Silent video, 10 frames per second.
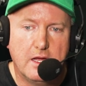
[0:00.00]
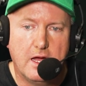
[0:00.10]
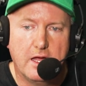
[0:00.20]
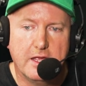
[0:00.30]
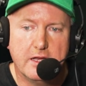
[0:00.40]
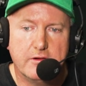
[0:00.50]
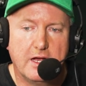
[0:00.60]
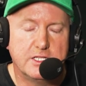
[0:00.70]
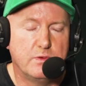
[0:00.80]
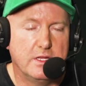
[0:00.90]
Uh, are they in a
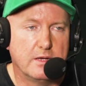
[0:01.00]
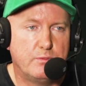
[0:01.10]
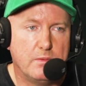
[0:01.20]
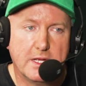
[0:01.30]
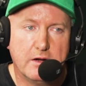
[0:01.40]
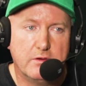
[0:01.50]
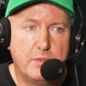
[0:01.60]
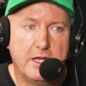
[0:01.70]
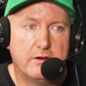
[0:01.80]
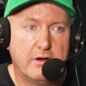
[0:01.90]
race where they're probably going to
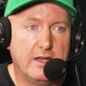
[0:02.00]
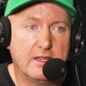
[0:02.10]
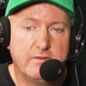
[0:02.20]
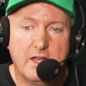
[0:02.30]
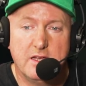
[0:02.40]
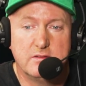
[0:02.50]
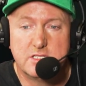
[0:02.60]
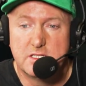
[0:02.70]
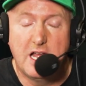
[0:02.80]
repeat a rating they've done